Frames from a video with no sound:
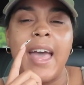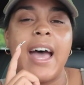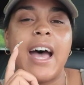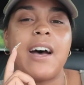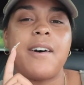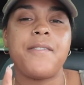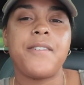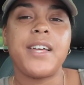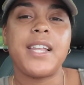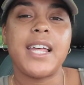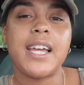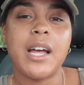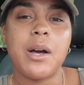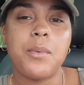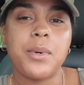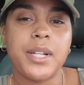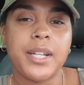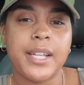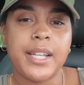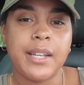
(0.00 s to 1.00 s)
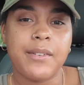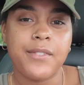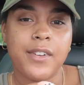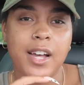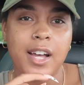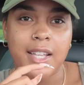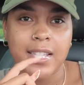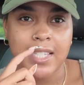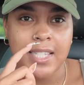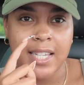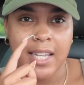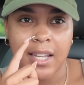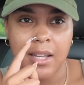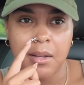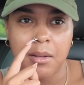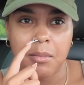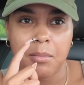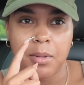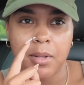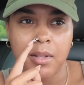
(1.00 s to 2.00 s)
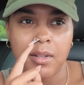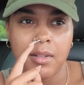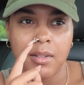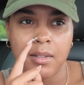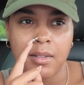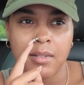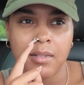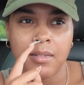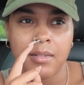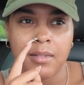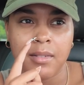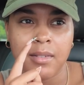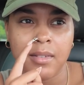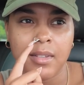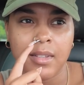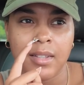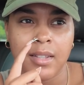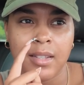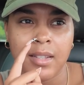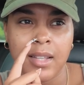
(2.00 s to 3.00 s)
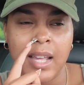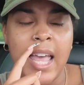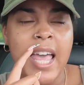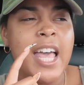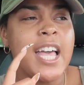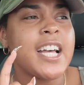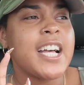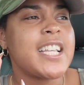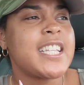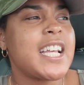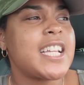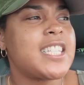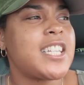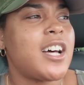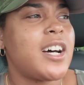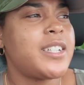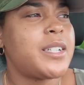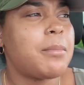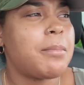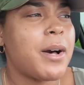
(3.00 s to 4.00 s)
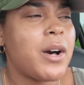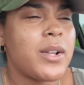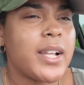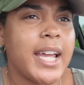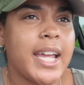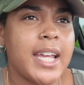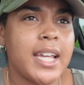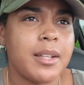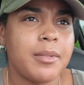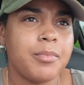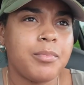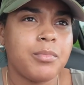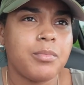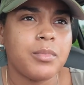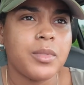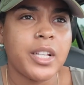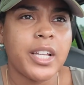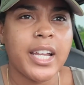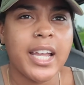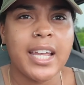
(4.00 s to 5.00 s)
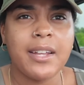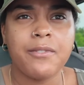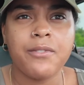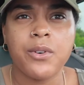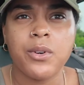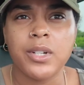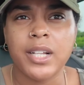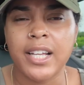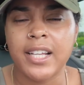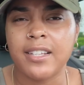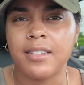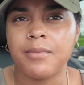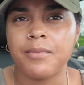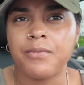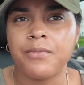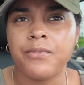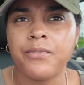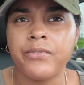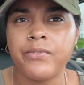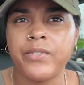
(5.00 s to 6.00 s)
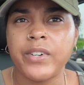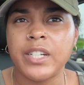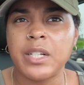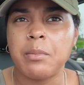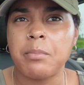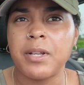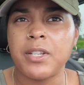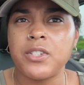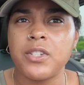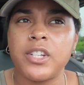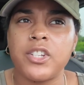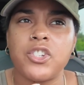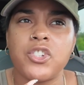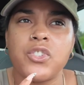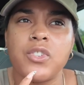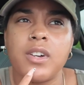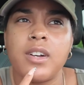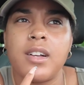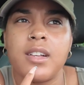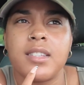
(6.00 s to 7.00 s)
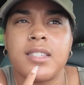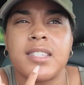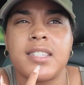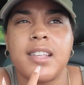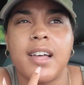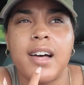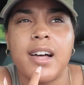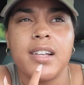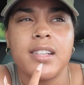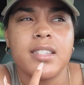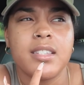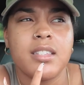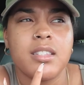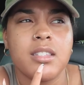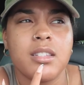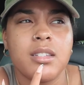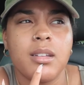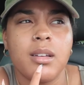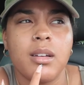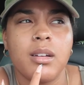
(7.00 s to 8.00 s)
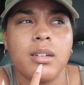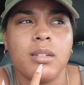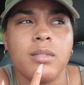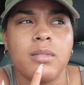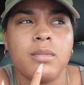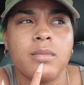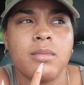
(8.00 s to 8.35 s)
I feel like I want to give y'all a tip, because I talked about looking for fundamentally strong stocks and stuff.